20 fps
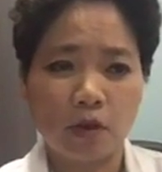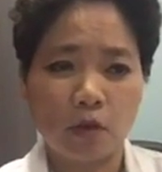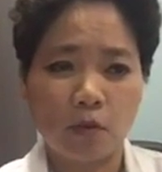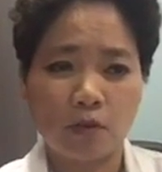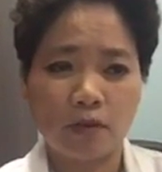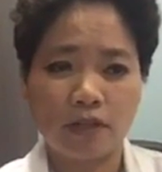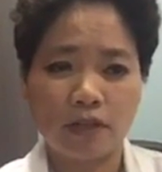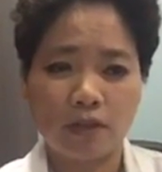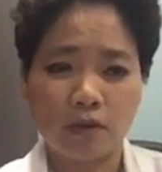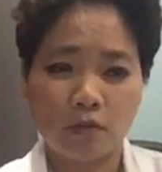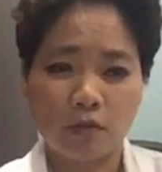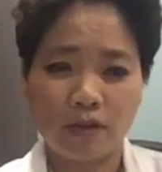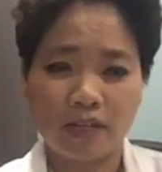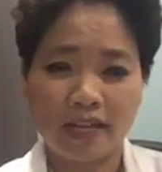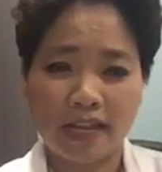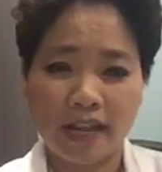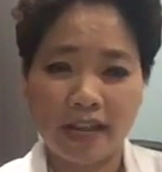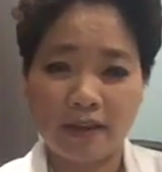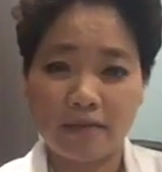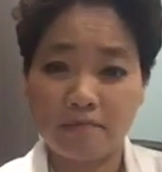We
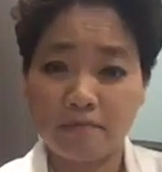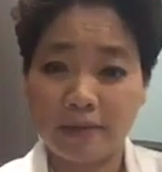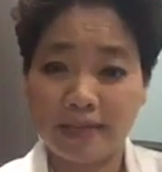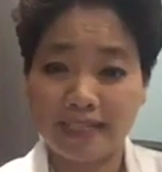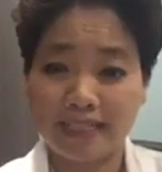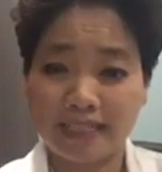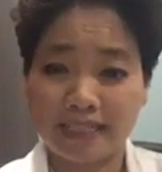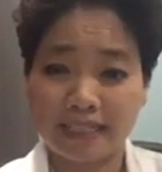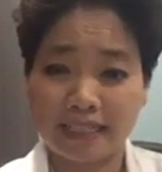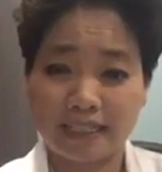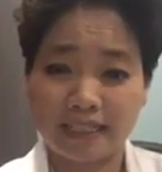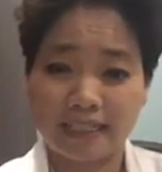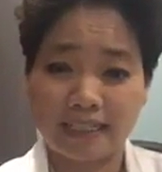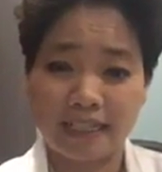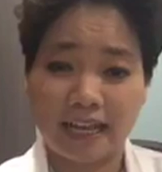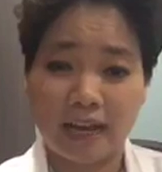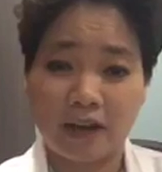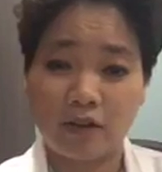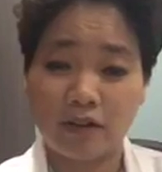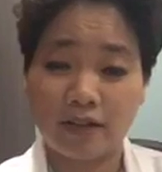came, basically,
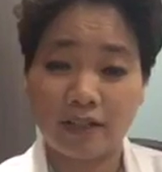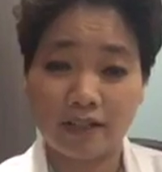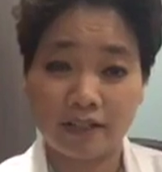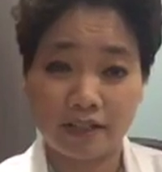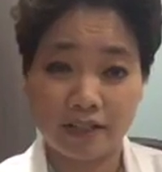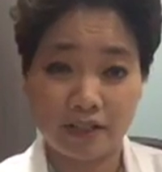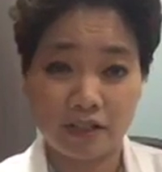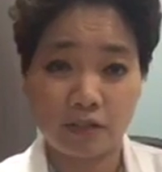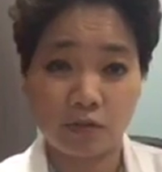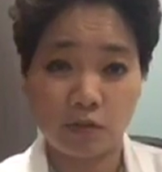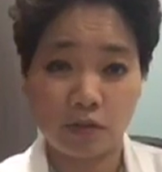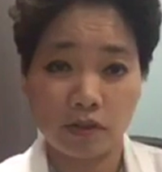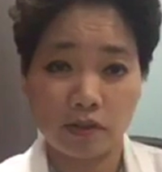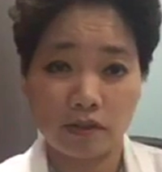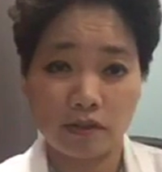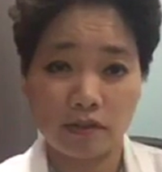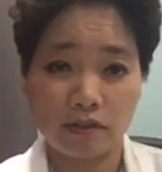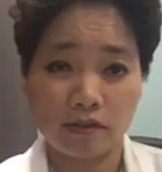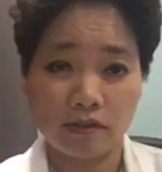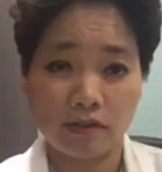our luggage
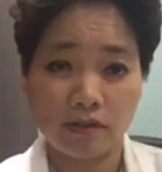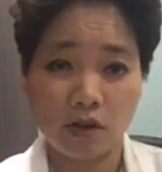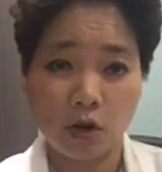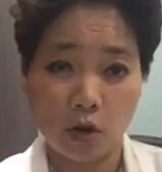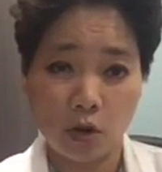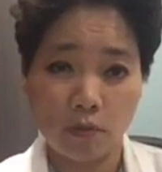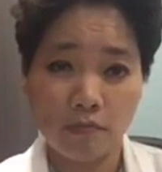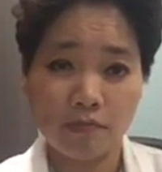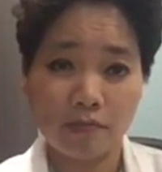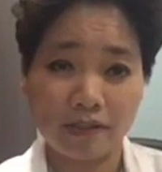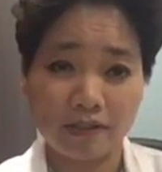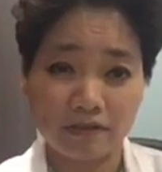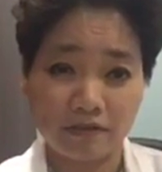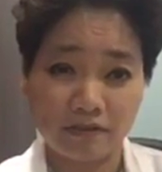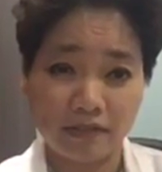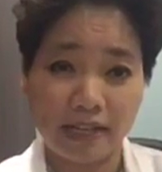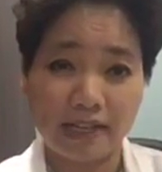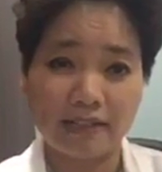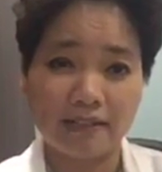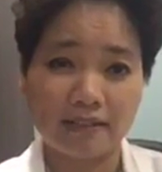were hope and
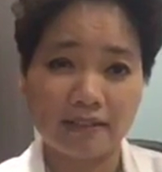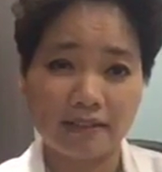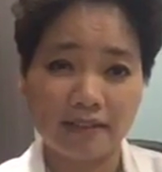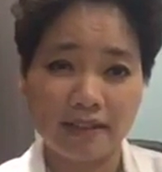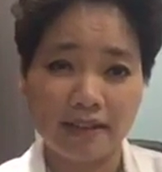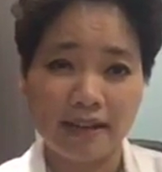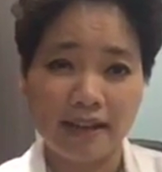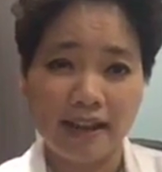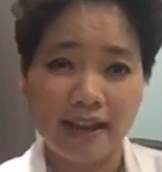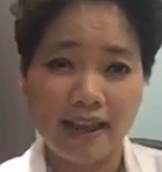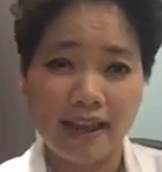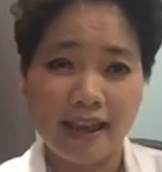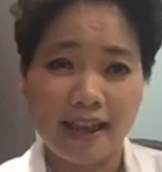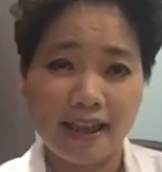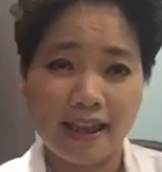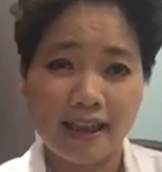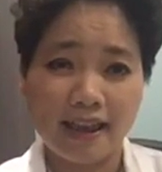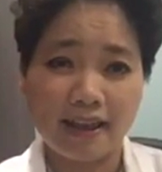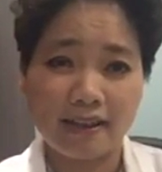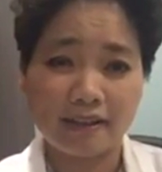faith.
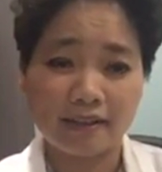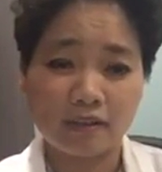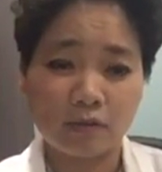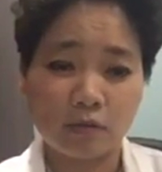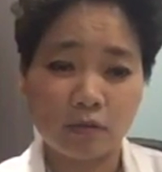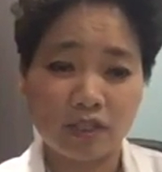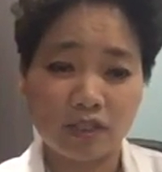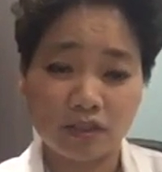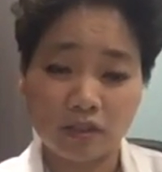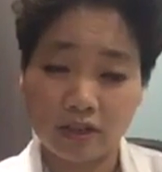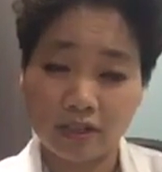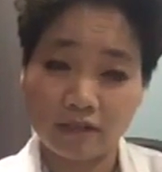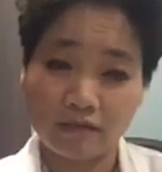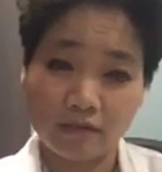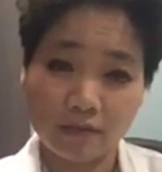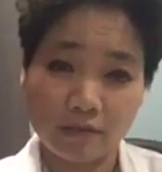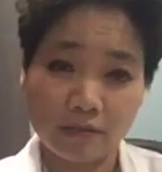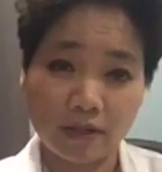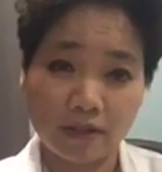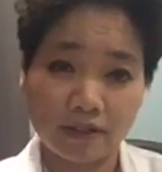And we started
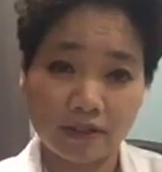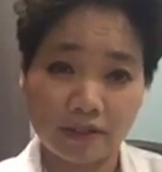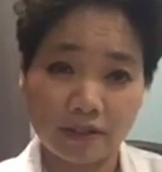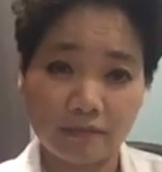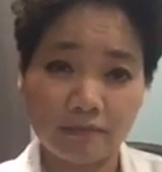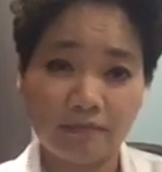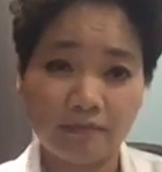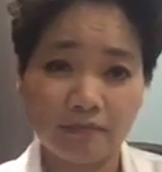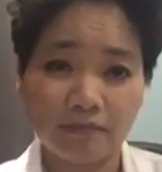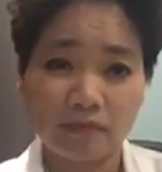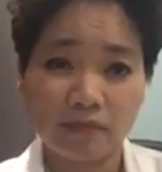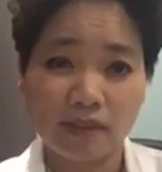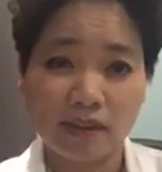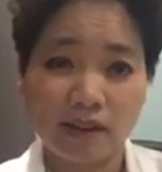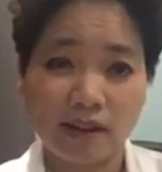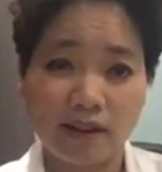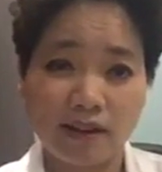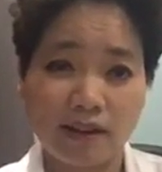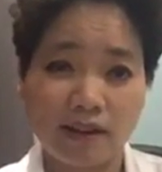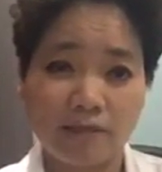from nothing.
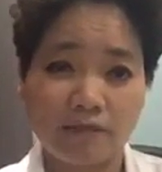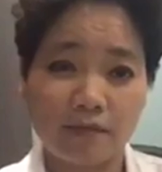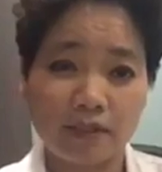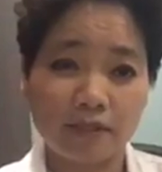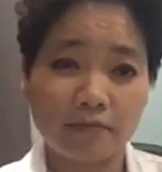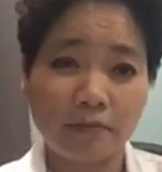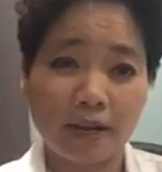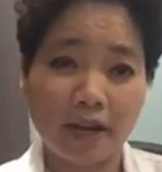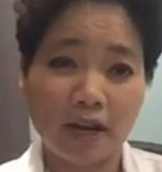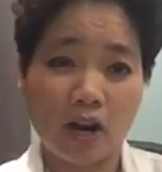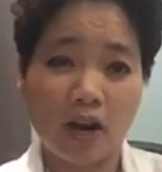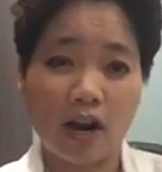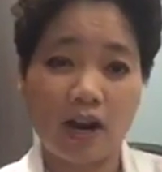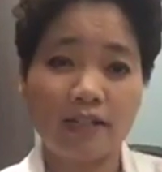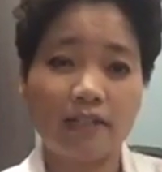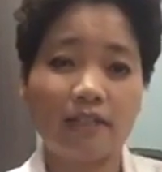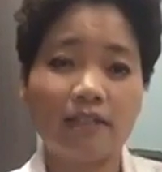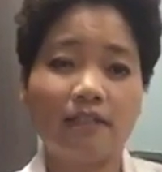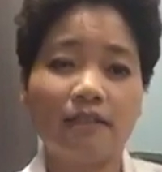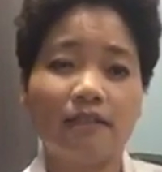It's my
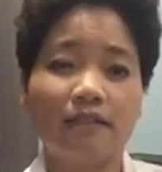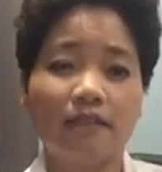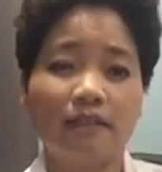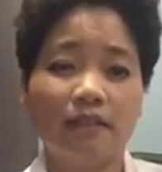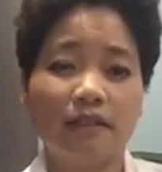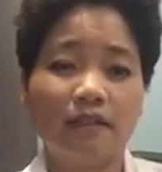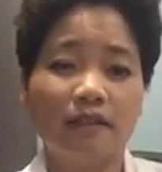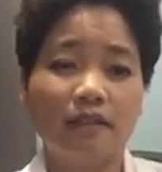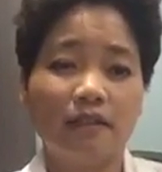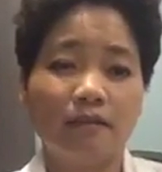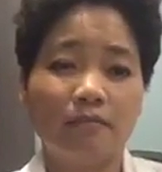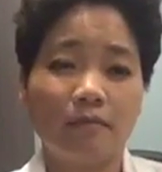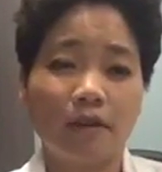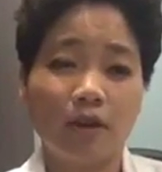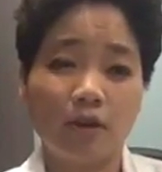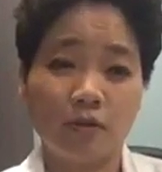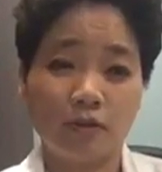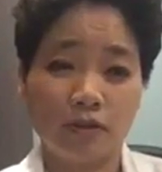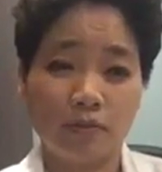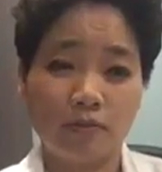aunt, my
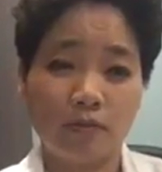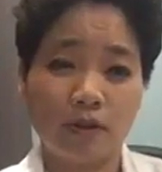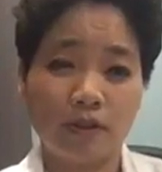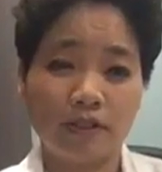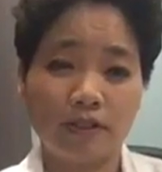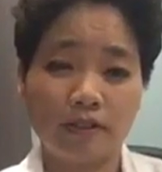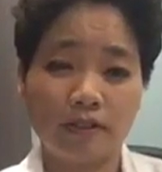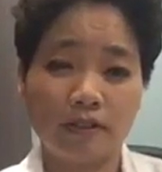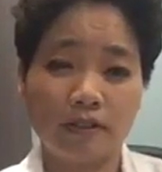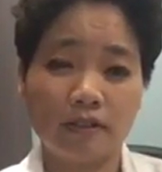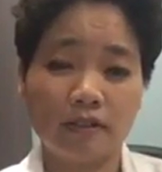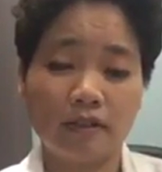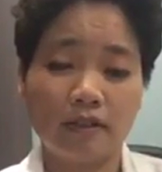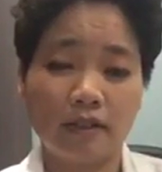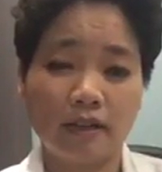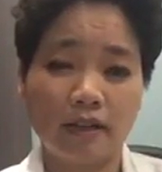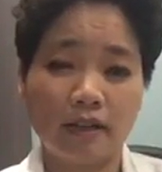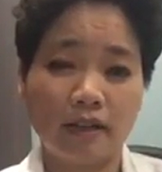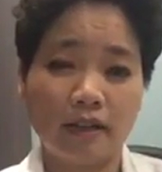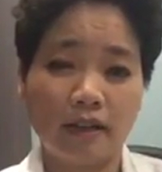older brother,
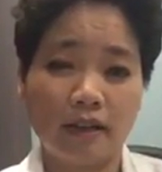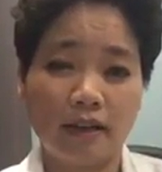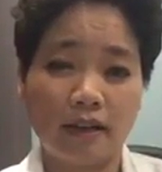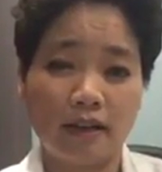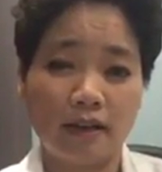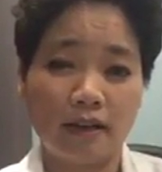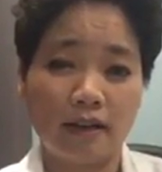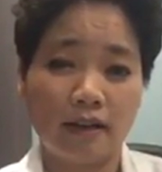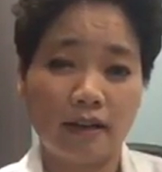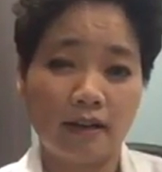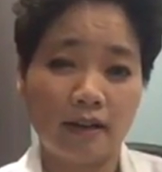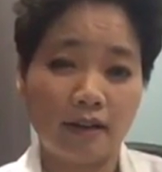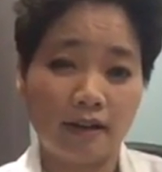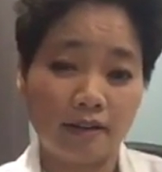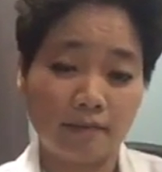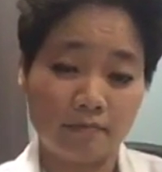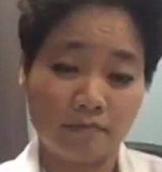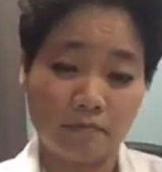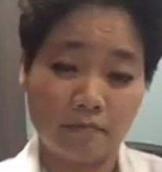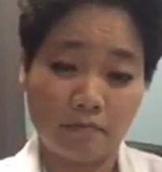a
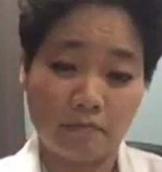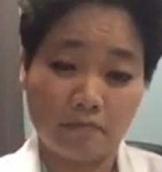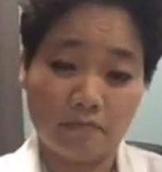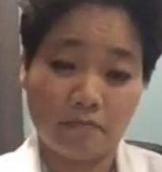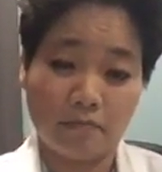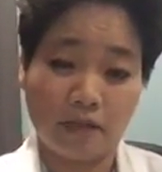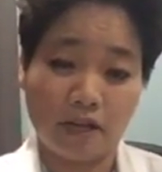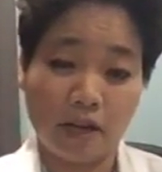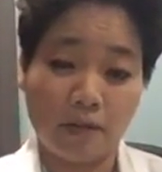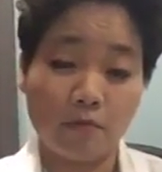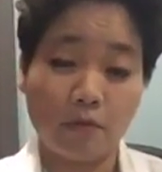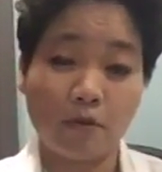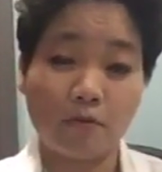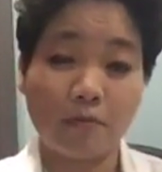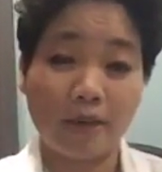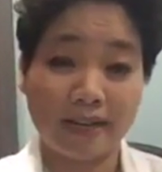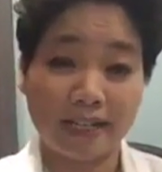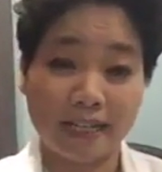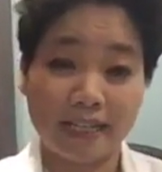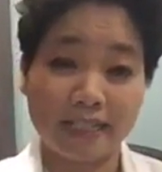couple of
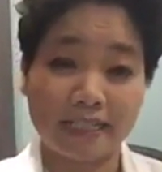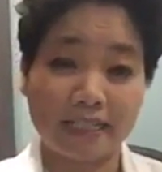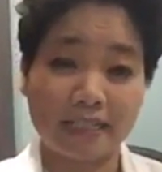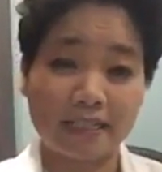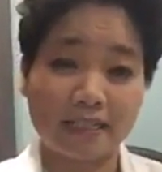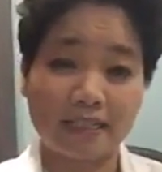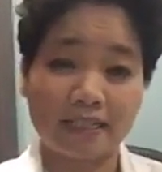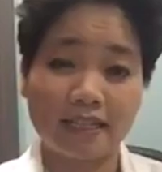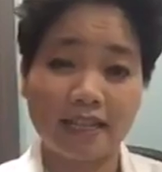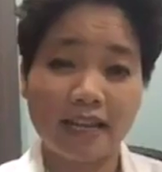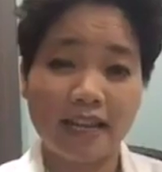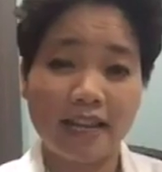my cousins.